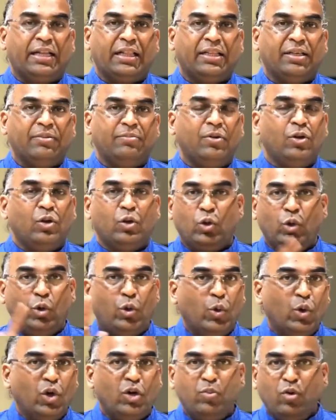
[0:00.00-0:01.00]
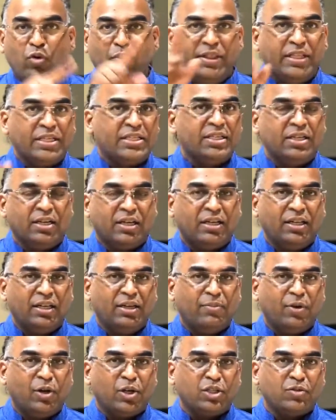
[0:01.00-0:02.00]
them, don't move in the circle,
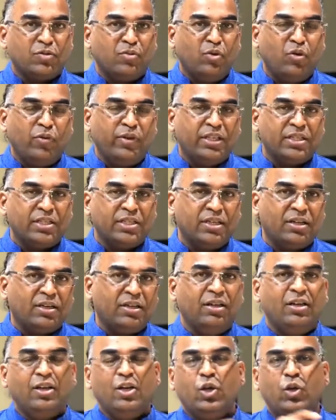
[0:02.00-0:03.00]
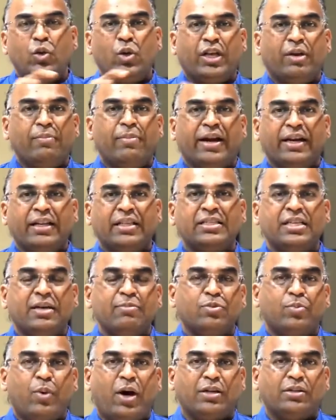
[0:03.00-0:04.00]
because if you move in the circle, you'll come back to the same
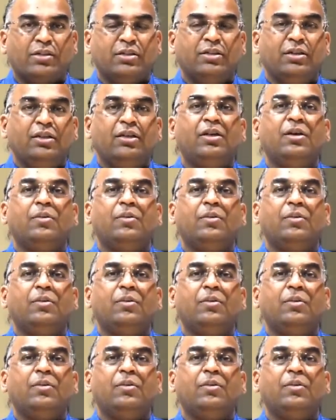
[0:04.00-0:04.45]
spot.